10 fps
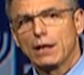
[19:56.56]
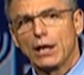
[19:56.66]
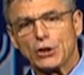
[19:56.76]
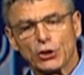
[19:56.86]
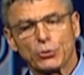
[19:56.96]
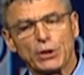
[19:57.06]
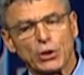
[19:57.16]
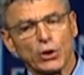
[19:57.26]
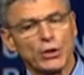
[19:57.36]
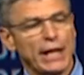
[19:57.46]
I just
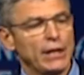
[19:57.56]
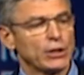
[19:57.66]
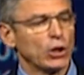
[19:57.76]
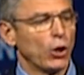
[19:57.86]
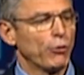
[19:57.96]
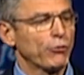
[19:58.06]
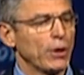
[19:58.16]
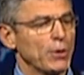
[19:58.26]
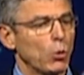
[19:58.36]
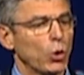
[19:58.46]
returned days ago
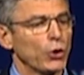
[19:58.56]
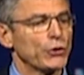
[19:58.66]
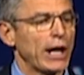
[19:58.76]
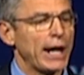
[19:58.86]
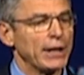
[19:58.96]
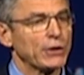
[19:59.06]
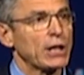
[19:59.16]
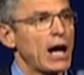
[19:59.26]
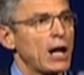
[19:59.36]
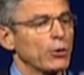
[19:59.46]
from the World Zionist
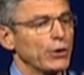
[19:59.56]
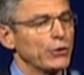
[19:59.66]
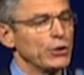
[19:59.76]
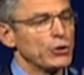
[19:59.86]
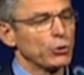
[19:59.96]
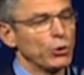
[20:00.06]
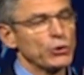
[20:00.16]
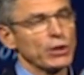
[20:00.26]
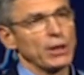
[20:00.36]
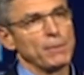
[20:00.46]
Congress in
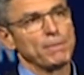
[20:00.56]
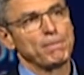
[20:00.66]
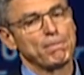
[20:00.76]
Jerusalem.